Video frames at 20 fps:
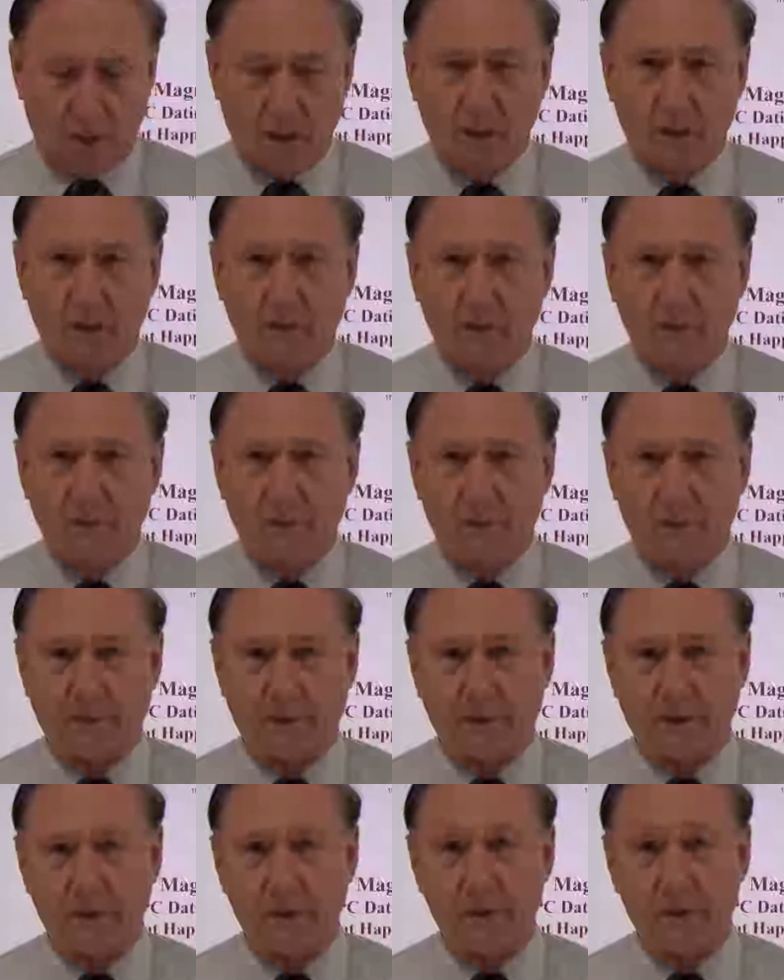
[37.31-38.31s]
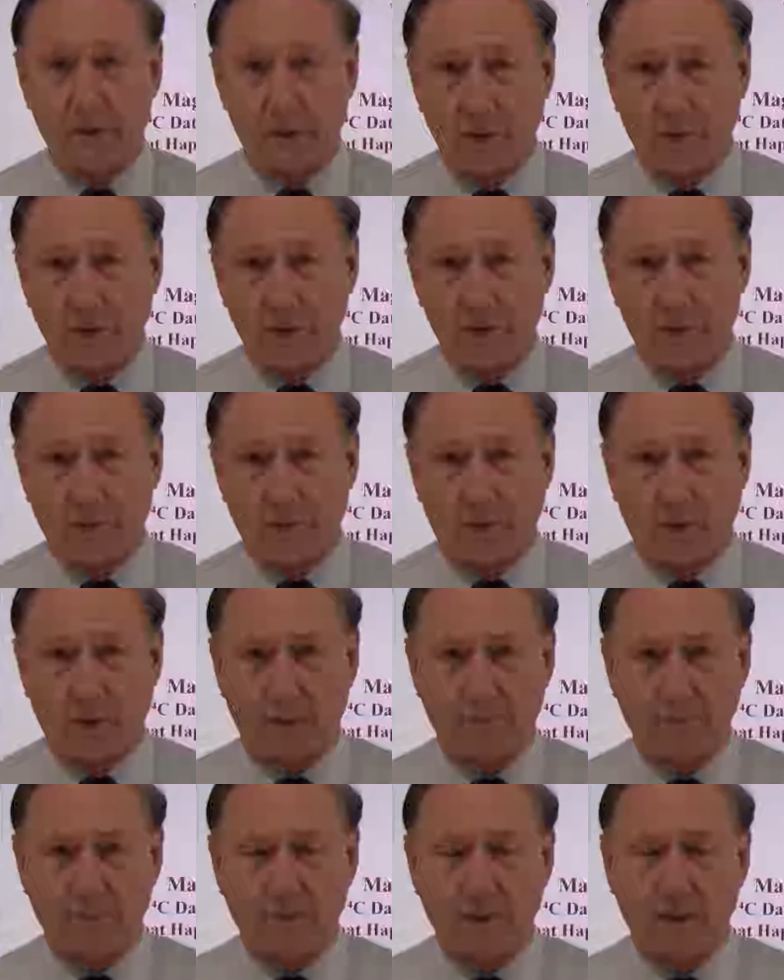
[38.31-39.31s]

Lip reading: of series 4,